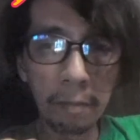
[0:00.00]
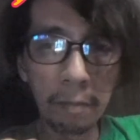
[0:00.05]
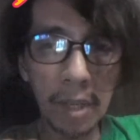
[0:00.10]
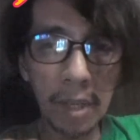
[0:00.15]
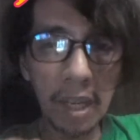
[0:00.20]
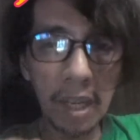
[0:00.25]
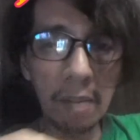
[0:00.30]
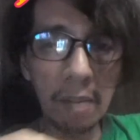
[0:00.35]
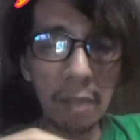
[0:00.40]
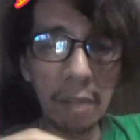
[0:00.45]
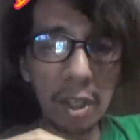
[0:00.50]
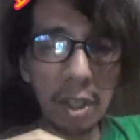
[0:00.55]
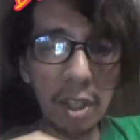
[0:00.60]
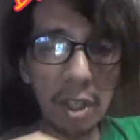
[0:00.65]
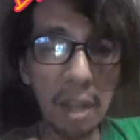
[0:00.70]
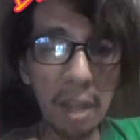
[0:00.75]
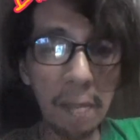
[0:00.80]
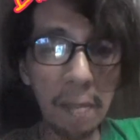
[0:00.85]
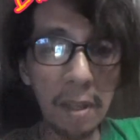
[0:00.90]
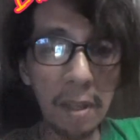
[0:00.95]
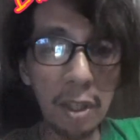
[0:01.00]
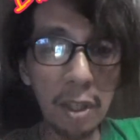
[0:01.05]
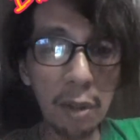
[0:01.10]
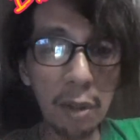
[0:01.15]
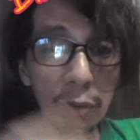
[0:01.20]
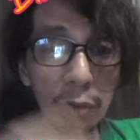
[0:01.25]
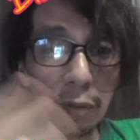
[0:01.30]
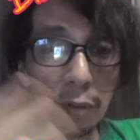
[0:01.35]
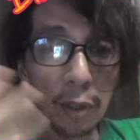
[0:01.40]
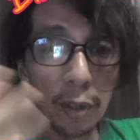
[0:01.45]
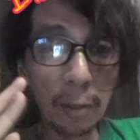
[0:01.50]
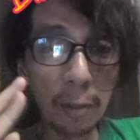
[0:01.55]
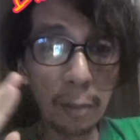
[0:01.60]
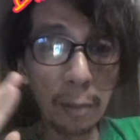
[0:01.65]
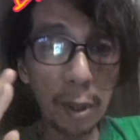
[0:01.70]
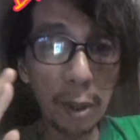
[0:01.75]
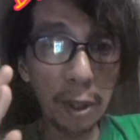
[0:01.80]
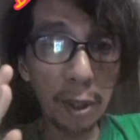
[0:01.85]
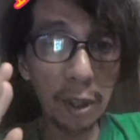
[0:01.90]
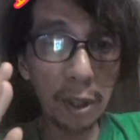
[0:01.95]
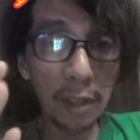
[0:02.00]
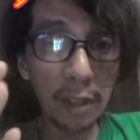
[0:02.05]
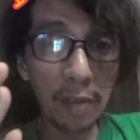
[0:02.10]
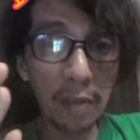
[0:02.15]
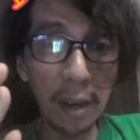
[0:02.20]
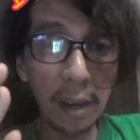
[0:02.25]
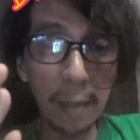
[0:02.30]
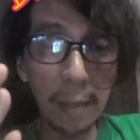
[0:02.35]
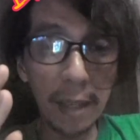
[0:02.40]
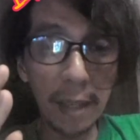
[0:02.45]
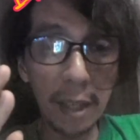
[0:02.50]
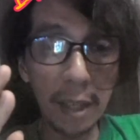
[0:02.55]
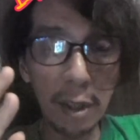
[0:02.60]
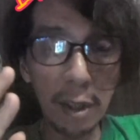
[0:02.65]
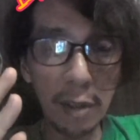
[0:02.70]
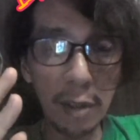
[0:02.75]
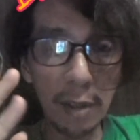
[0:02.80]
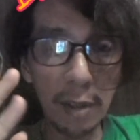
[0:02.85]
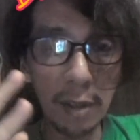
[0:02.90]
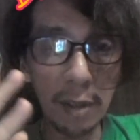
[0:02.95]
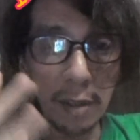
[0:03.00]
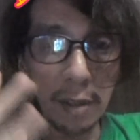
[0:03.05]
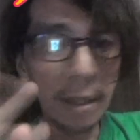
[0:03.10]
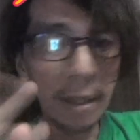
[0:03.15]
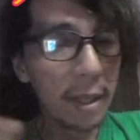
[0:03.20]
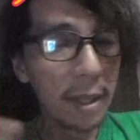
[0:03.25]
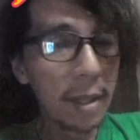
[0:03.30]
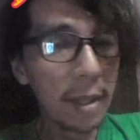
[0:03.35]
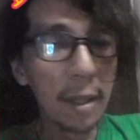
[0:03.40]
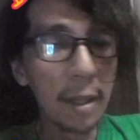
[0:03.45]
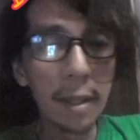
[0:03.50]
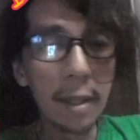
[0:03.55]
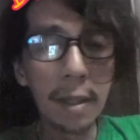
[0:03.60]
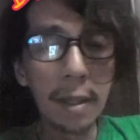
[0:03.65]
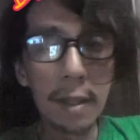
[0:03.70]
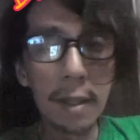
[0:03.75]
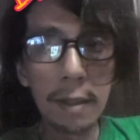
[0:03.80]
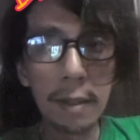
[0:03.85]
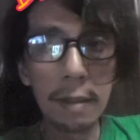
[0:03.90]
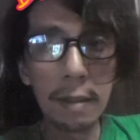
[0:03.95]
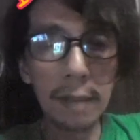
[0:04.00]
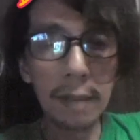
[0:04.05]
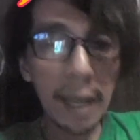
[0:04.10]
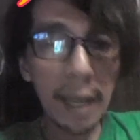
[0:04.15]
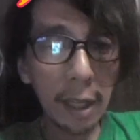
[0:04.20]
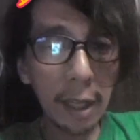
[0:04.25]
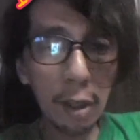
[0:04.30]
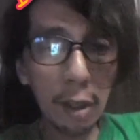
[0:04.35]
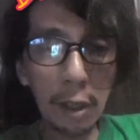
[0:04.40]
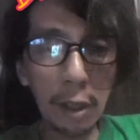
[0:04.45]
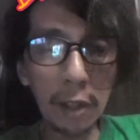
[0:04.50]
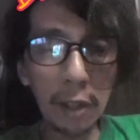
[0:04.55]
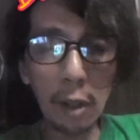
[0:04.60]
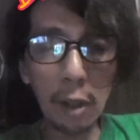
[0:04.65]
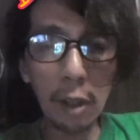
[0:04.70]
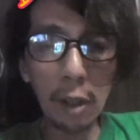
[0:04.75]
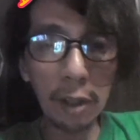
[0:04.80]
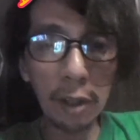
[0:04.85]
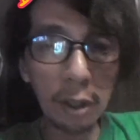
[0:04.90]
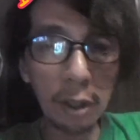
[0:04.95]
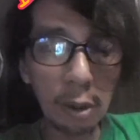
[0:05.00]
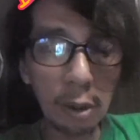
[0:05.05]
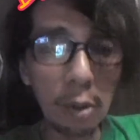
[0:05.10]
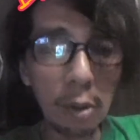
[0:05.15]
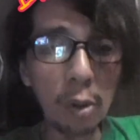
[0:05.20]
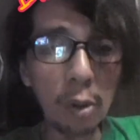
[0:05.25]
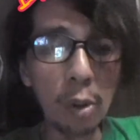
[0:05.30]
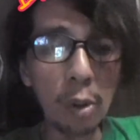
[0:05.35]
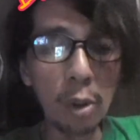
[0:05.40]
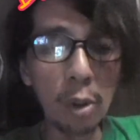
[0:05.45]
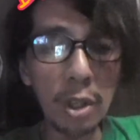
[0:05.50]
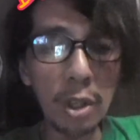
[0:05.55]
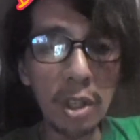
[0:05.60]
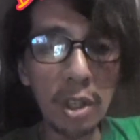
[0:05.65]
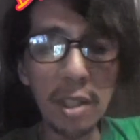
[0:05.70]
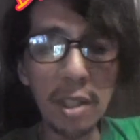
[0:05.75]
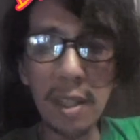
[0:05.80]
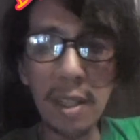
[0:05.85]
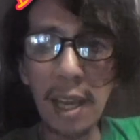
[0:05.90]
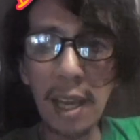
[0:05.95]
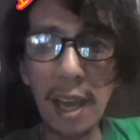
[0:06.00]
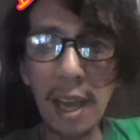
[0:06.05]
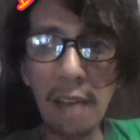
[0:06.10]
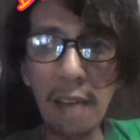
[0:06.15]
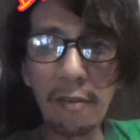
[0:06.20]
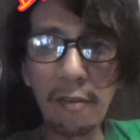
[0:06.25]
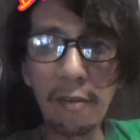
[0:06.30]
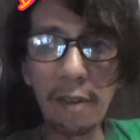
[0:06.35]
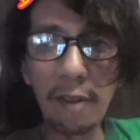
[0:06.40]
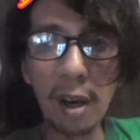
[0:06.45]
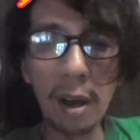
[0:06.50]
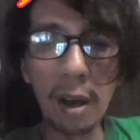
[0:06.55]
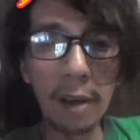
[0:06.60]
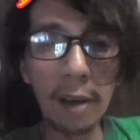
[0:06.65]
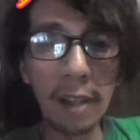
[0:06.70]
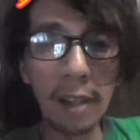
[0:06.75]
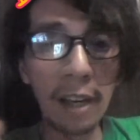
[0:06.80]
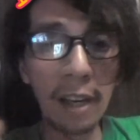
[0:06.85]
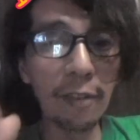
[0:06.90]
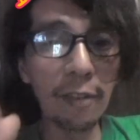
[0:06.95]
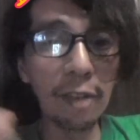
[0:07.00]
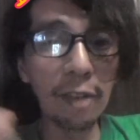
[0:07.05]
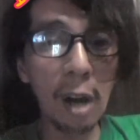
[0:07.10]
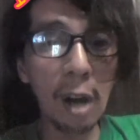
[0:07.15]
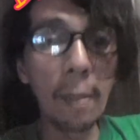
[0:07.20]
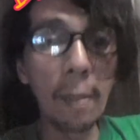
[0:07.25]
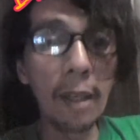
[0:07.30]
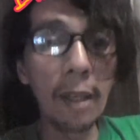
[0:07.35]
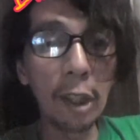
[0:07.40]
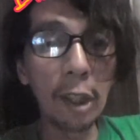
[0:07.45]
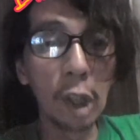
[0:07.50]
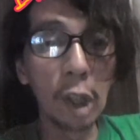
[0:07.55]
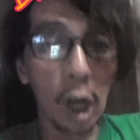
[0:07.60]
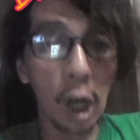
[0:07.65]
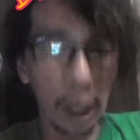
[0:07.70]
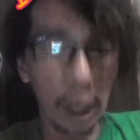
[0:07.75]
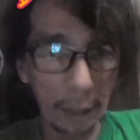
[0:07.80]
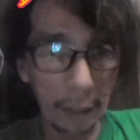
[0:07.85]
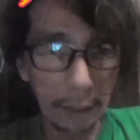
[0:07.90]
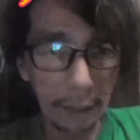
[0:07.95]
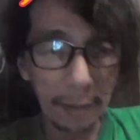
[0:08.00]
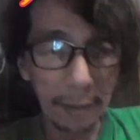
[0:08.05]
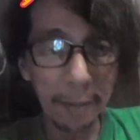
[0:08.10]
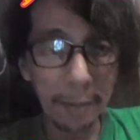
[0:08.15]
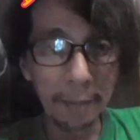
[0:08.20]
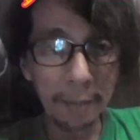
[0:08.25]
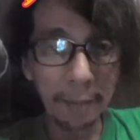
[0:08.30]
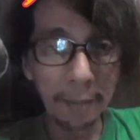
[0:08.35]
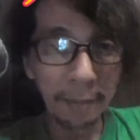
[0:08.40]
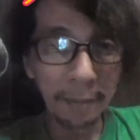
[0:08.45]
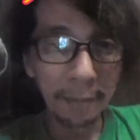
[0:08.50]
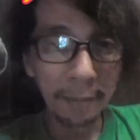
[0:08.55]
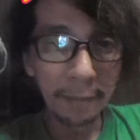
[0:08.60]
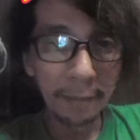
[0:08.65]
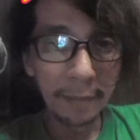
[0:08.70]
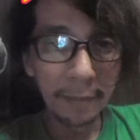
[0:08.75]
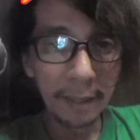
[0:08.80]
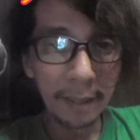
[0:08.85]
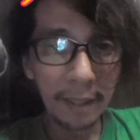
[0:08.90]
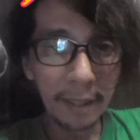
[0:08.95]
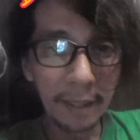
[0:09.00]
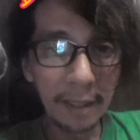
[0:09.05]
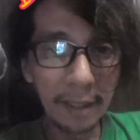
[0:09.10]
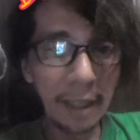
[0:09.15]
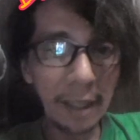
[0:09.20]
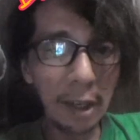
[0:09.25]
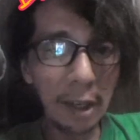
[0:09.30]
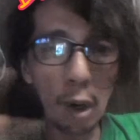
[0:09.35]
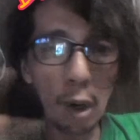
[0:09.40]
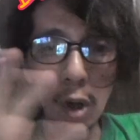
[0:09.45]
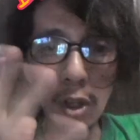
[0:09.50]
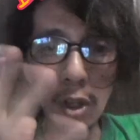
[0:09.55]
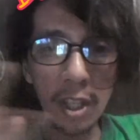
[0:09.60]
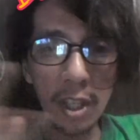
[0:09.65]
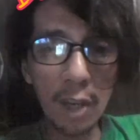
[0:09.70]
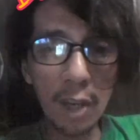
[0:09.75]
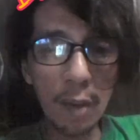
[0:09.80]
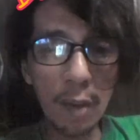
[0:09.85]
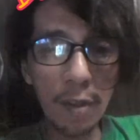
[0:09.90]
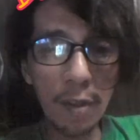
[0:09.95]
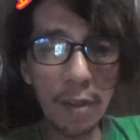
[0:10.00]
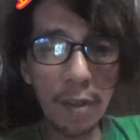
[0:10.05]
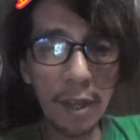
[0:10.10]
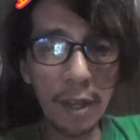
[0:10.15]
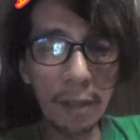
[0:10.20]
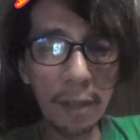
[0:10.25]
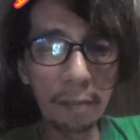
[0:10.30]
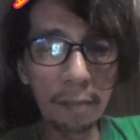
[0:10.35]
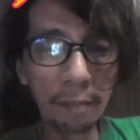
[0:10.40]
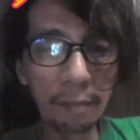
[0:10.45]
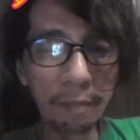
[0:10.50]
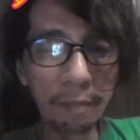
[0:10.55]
became the stepping stone for the personal development industry. Take a look at all the gurus that have come and gone. They all say one thing.